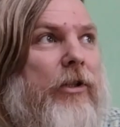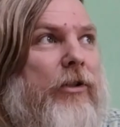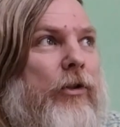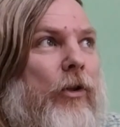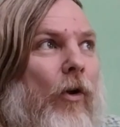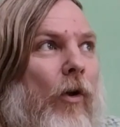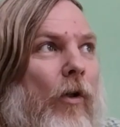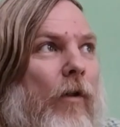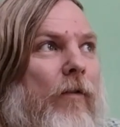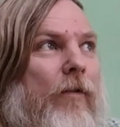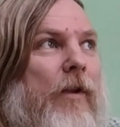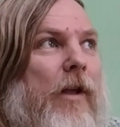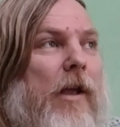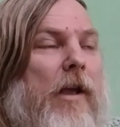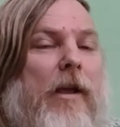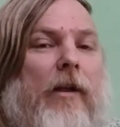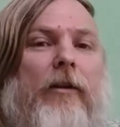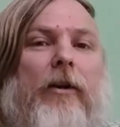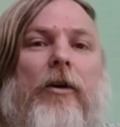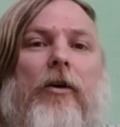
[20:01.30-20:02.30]
resolve.
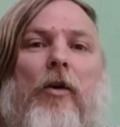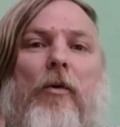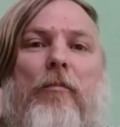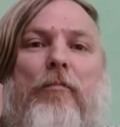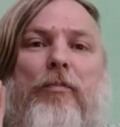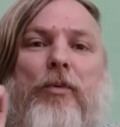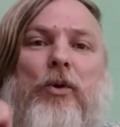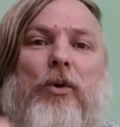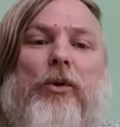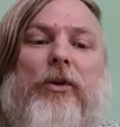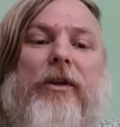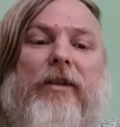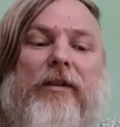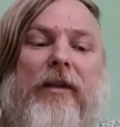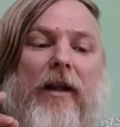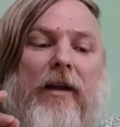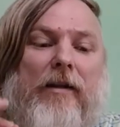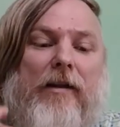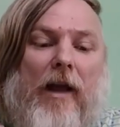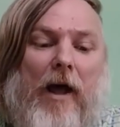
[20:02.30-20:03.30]
The computer
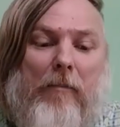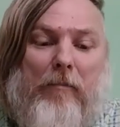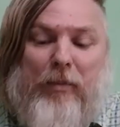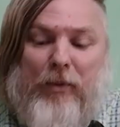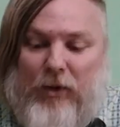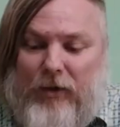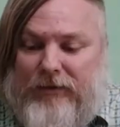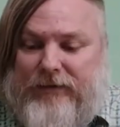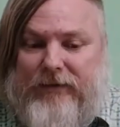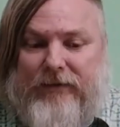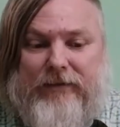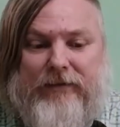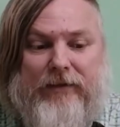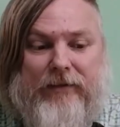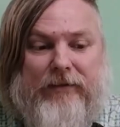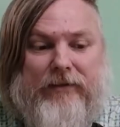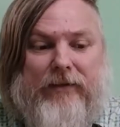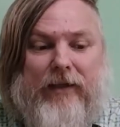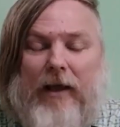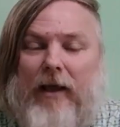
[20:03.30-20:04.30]
does not
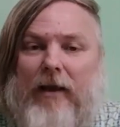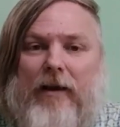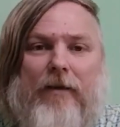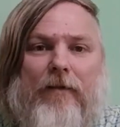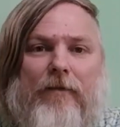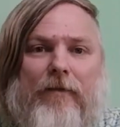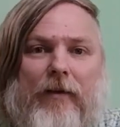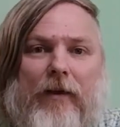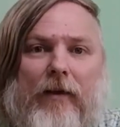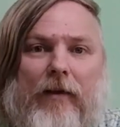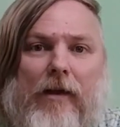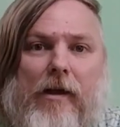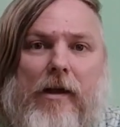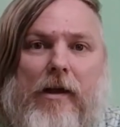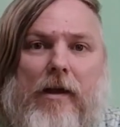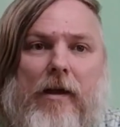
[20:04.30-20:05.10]
processes anything,